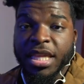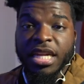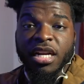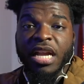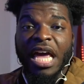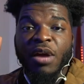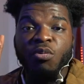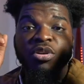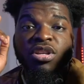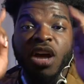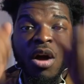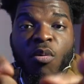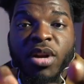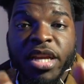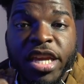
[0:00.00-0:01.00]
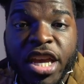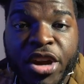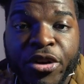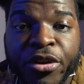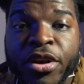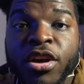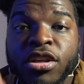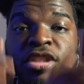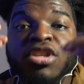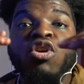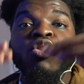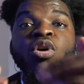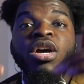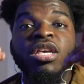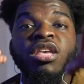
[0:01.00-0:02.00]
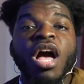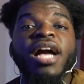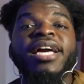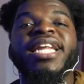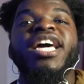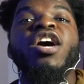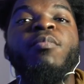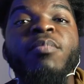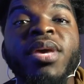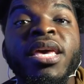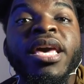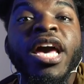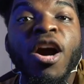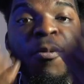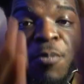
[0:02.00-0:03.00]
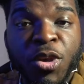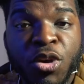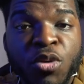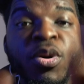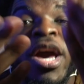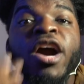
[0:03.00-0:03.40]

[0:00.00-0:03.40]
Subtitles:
They don't like what y'all want to hear. So y'all got to help me, help you,